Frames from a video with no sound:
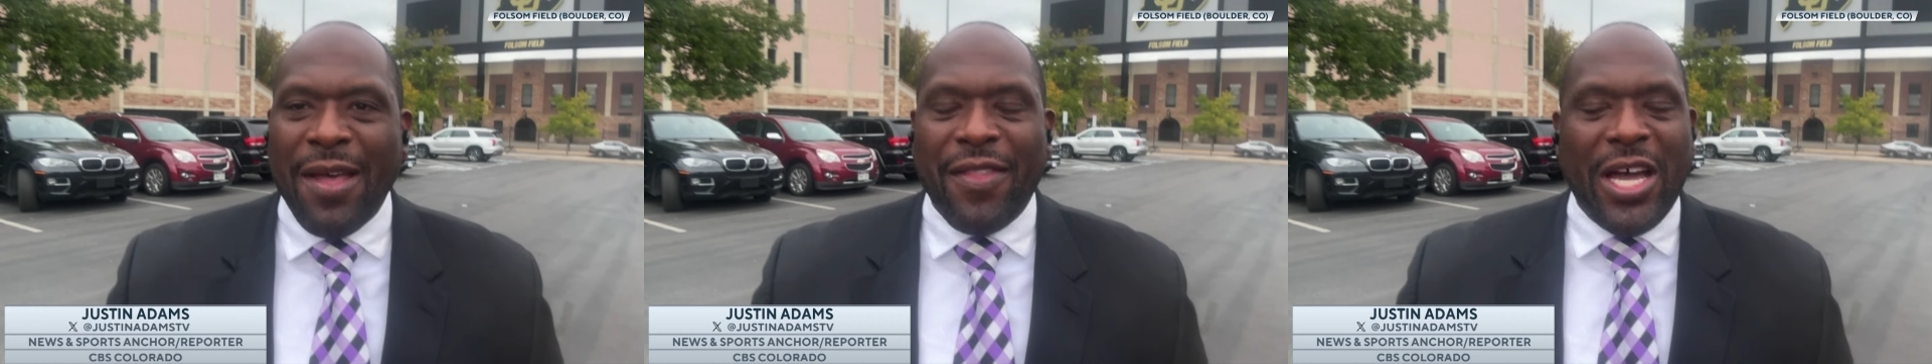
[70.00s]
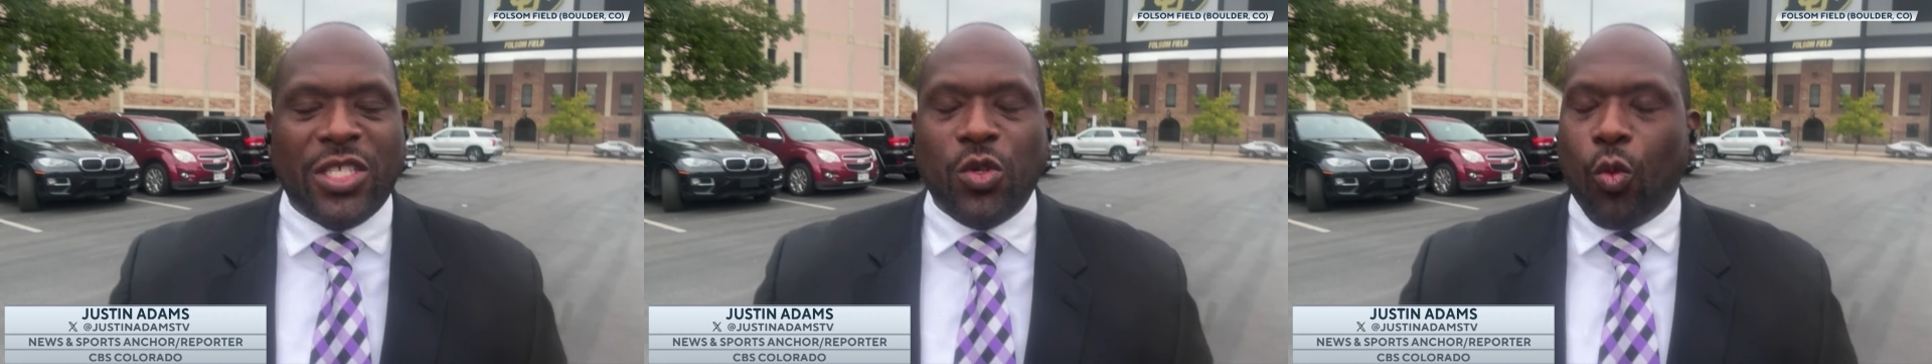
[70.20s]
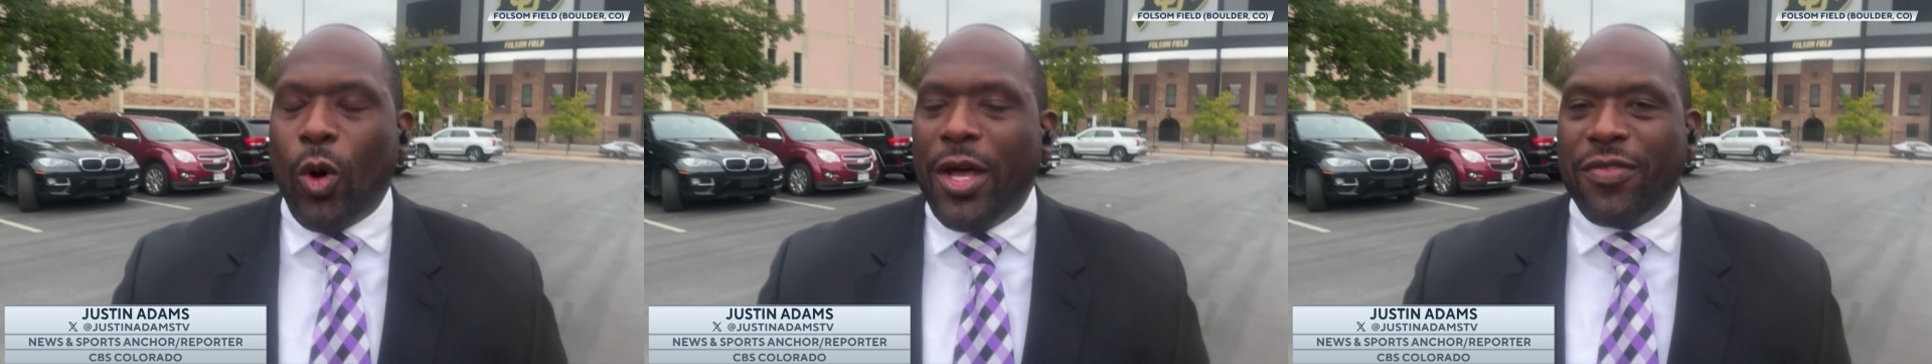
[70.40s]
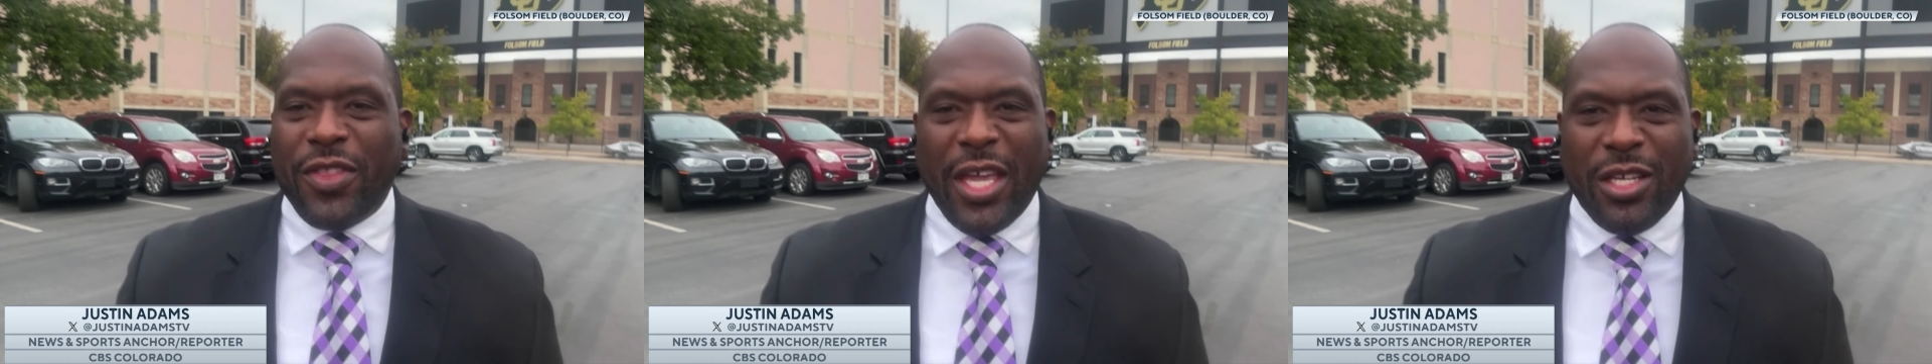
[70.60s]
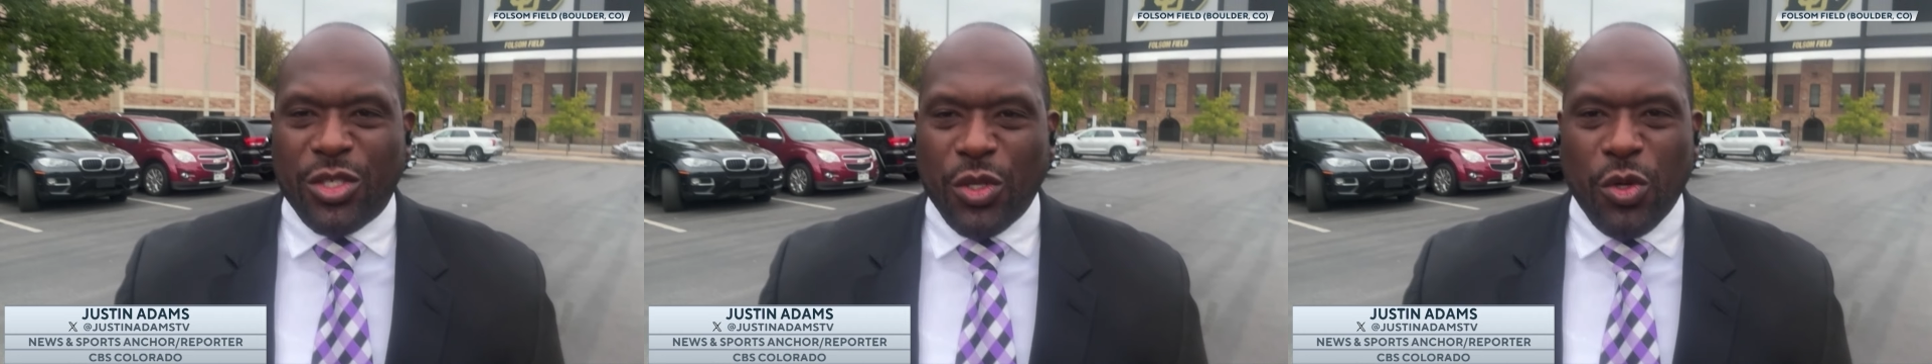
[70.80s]
That's what
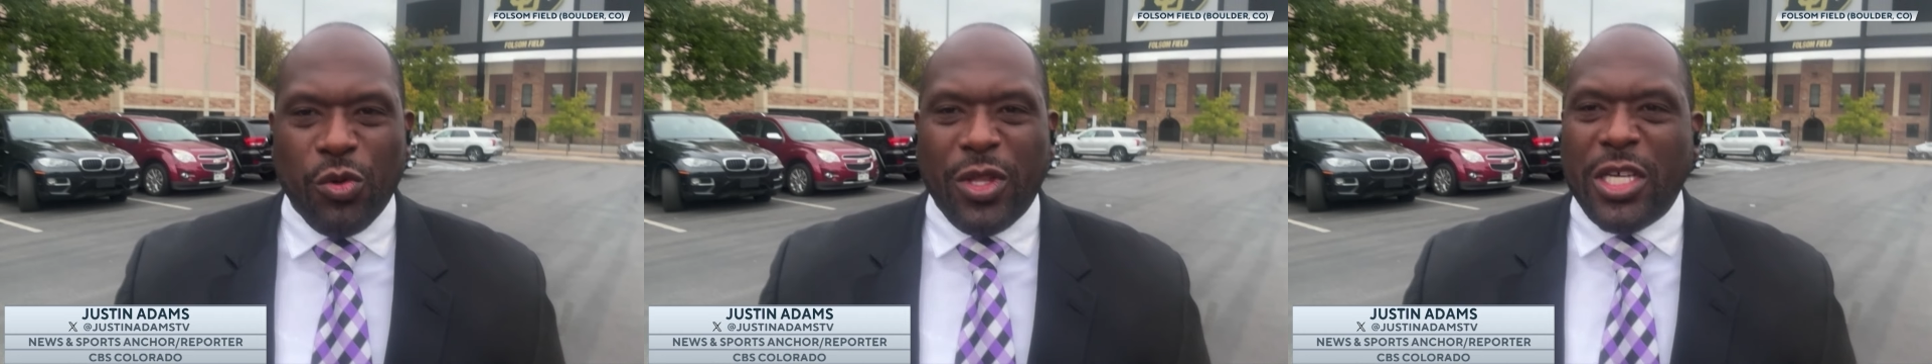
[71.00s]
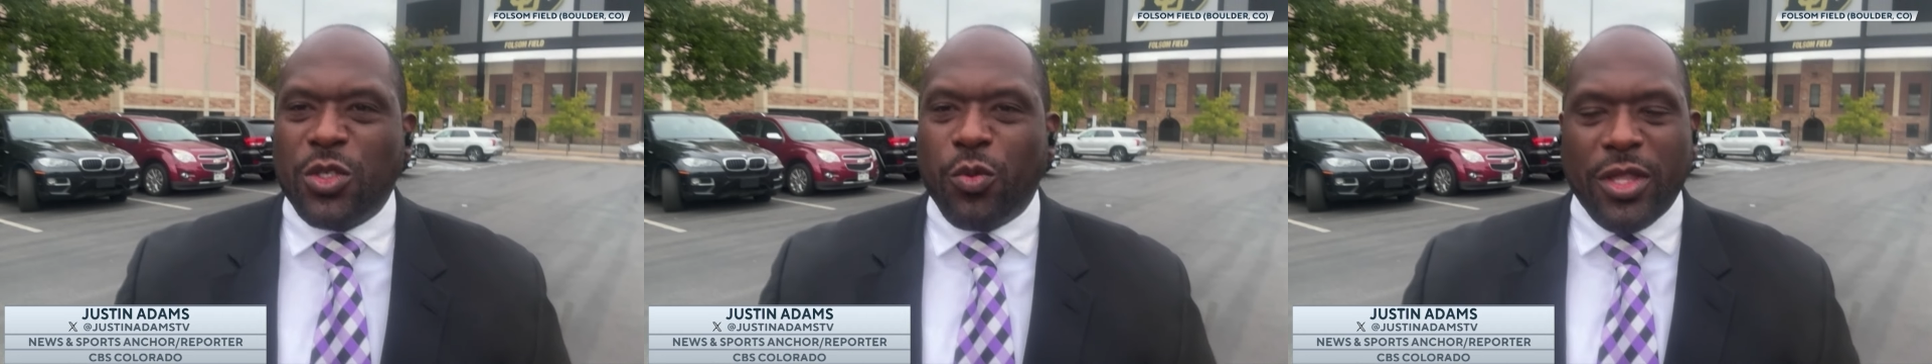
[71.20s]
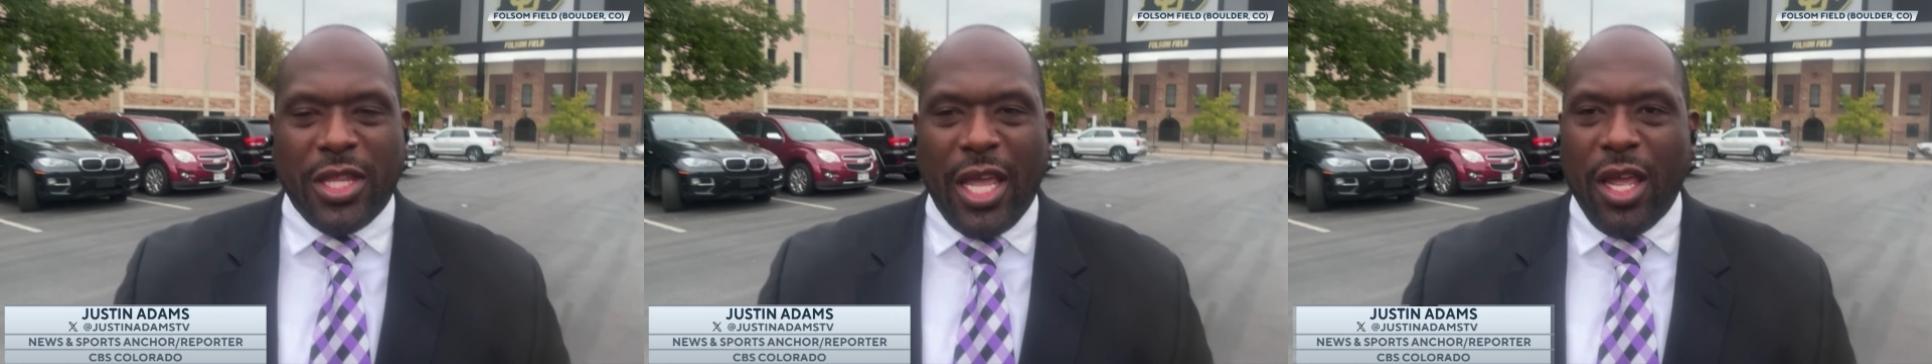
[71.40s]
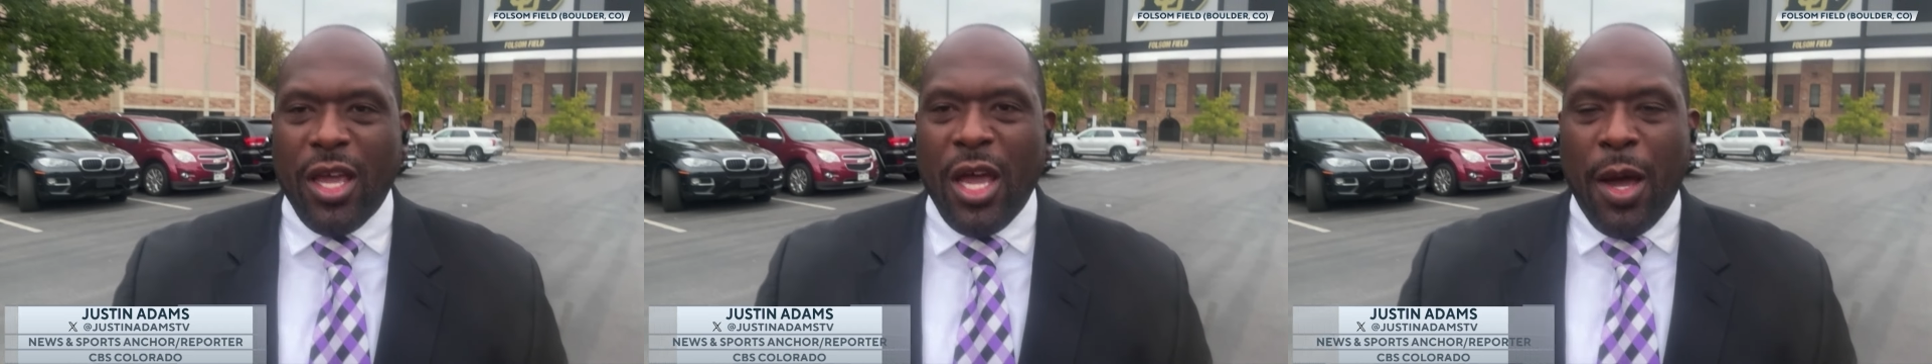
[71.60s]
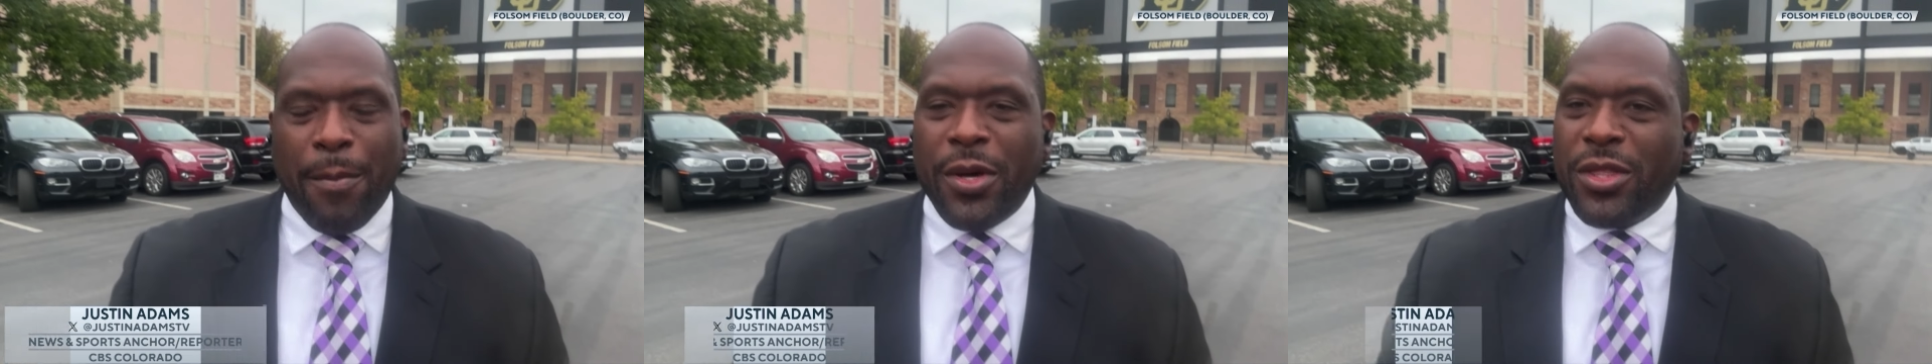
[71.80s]
they do. That's what they
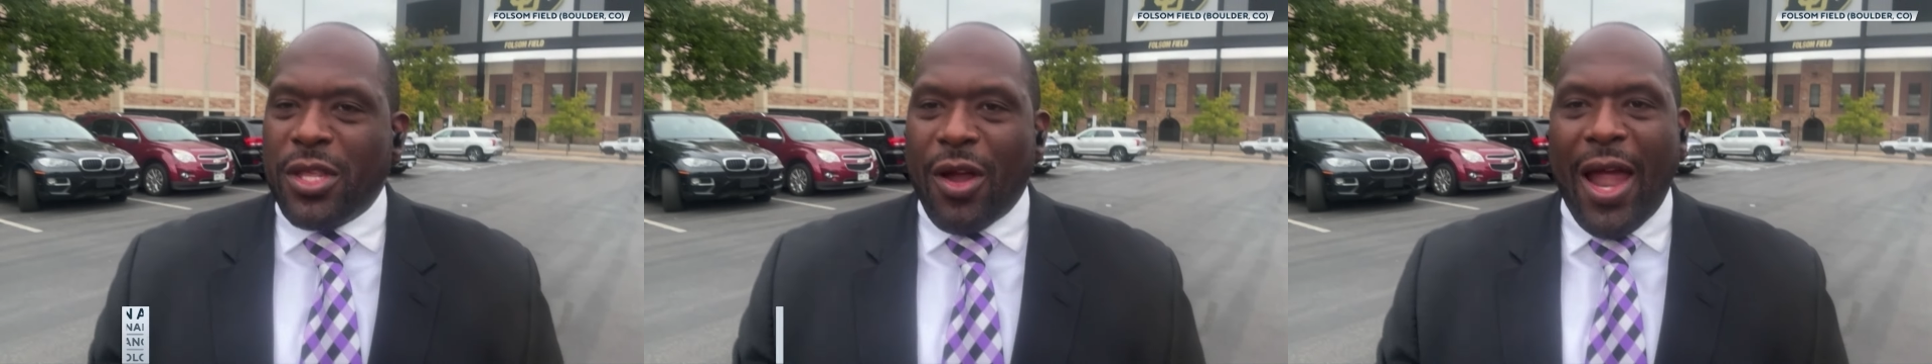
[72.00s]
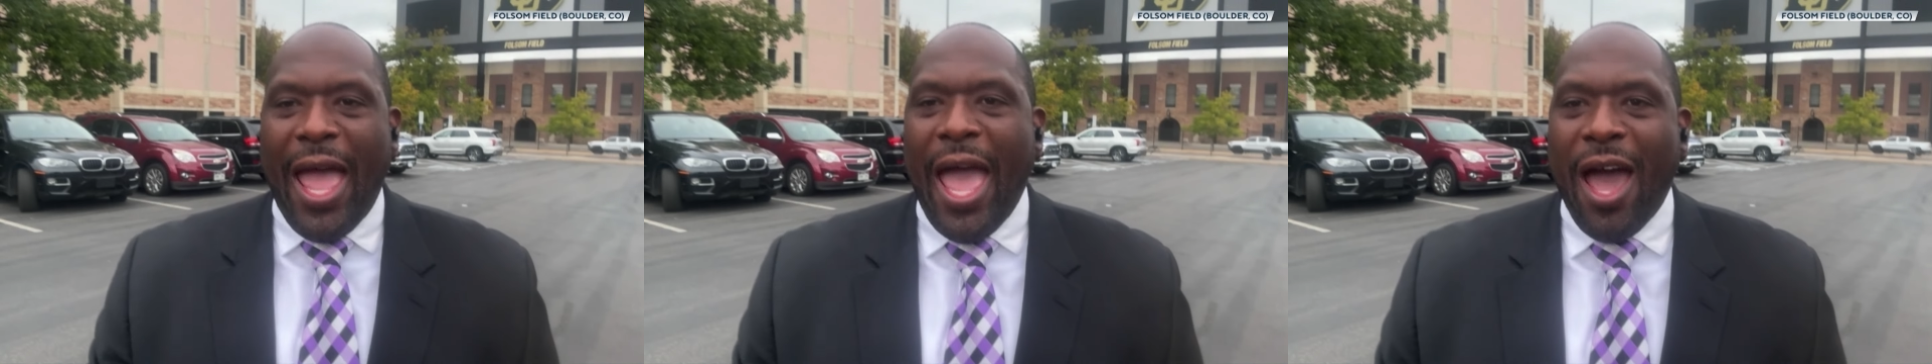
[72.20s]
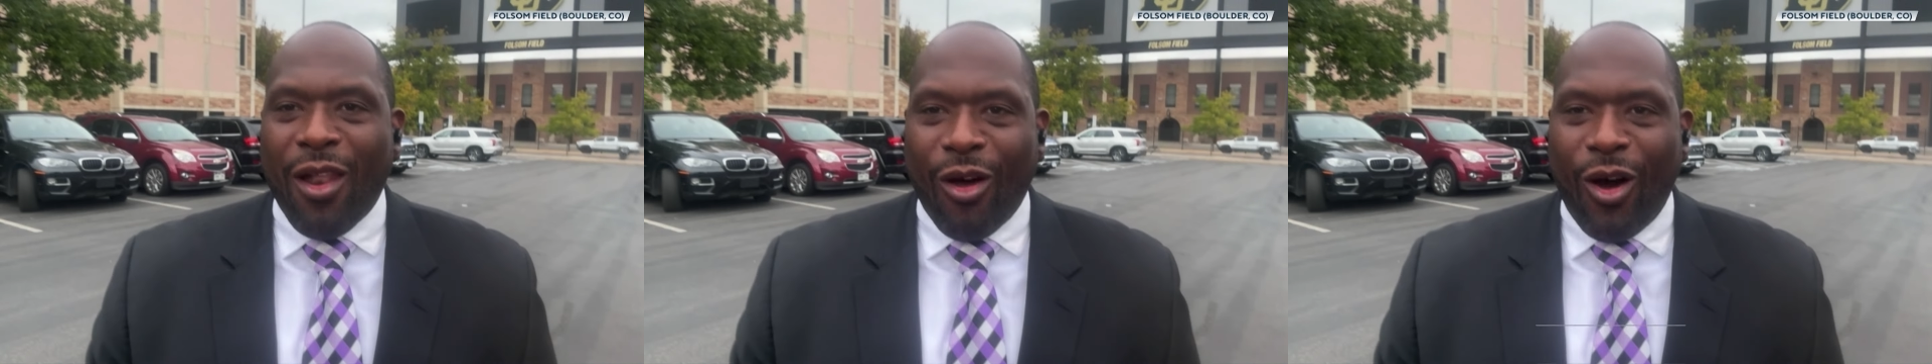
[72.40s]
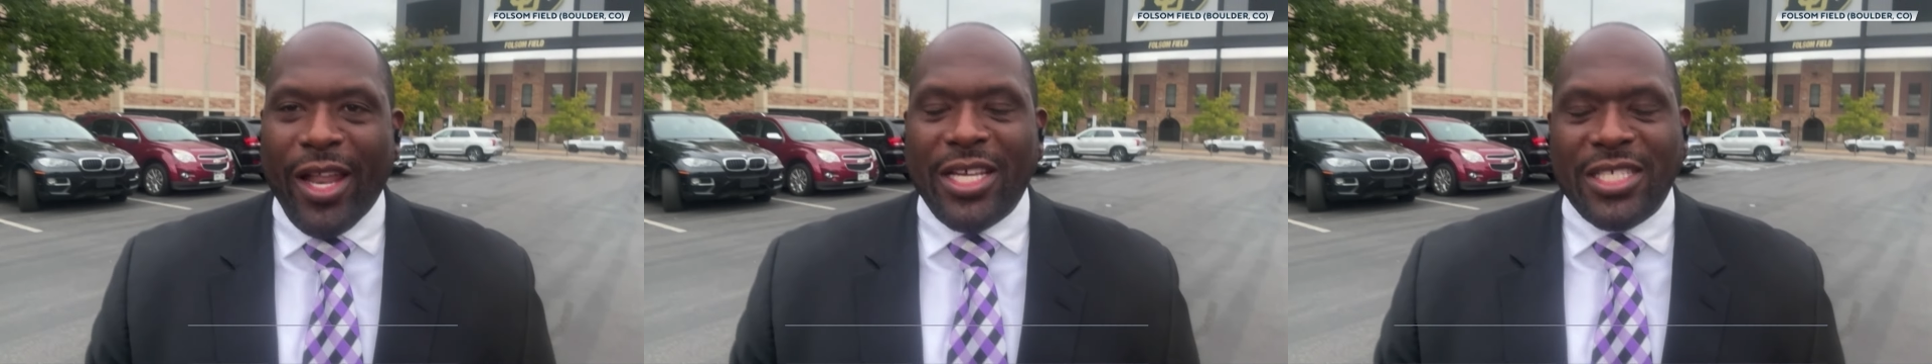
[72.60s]
put their hat on,